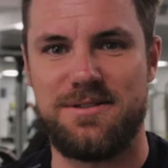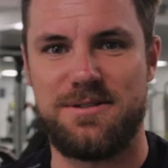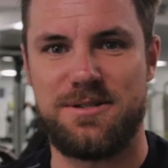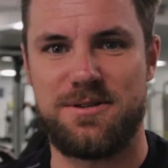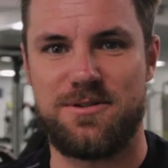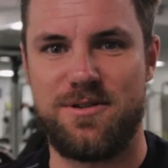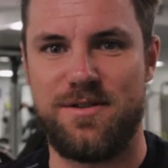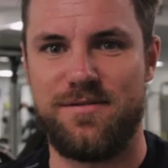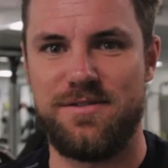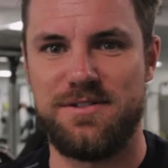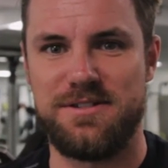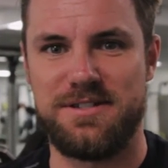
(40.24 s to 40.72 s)
to
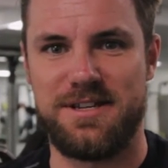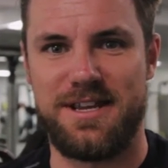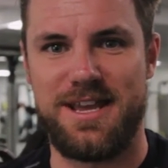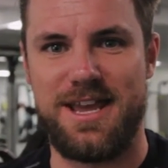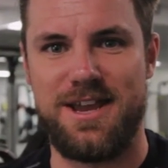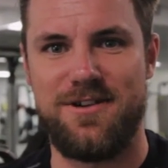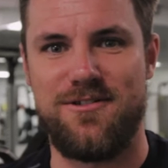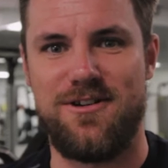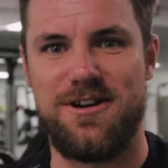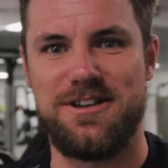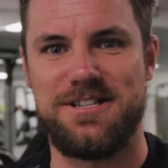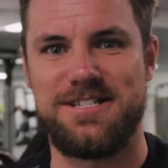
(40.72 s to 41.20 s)
Scrivens and
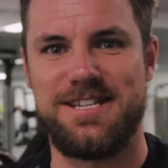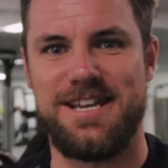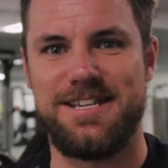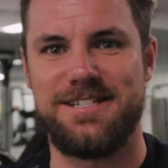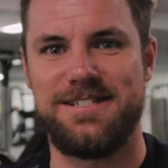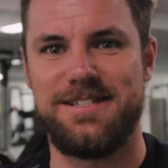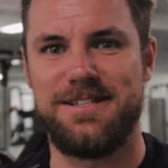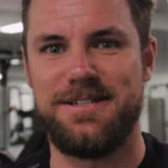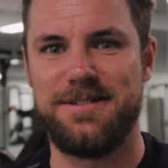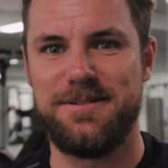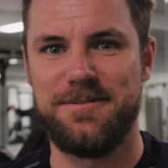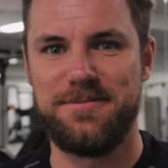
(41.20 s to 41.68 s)
get your eyes
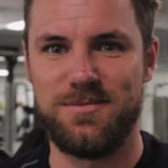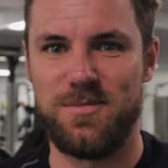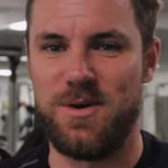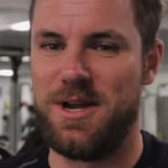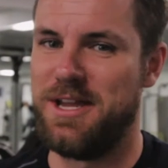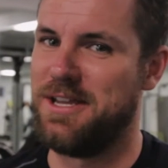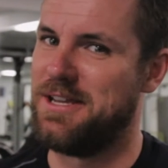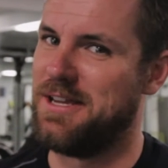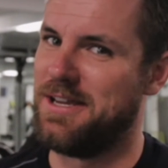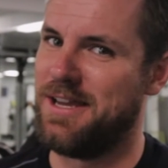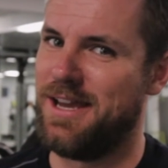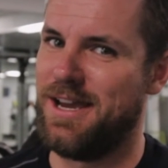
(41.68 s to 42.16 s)
tested, where
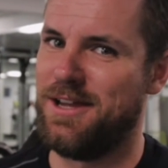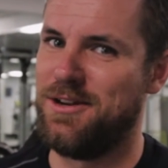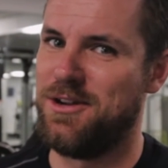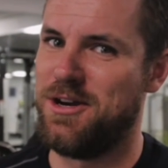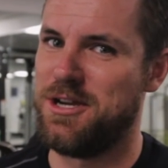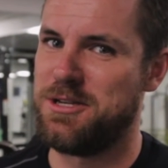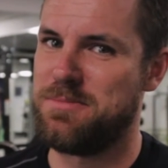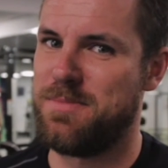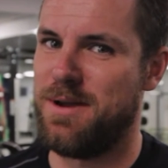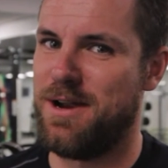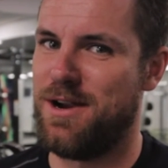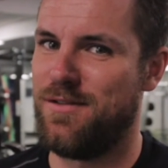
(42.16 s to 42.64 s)
you can get a
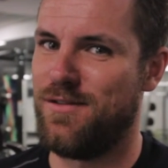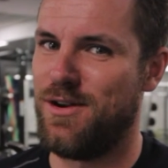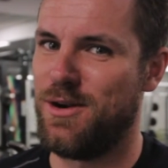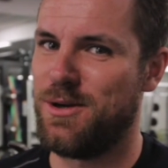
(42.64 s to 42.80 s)
nice pair of